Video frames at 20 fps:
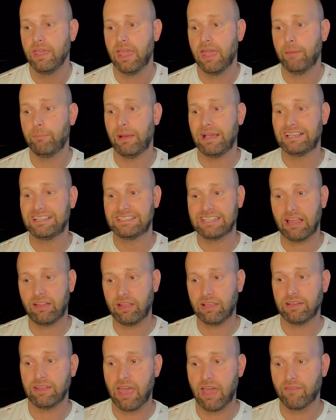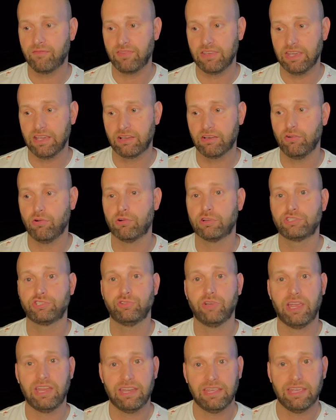and by selling that vehicle or
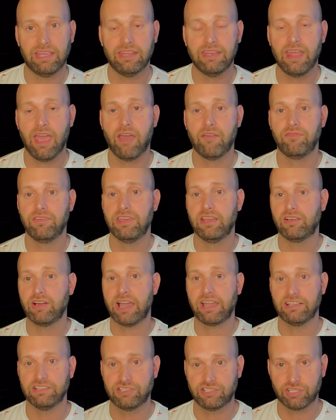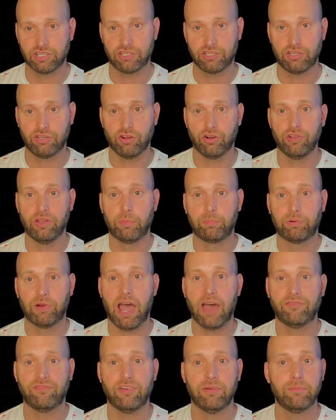trading in that vehicle, I can secure the
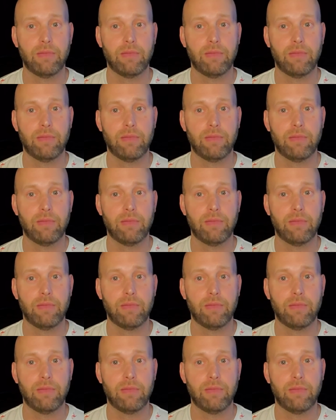profit.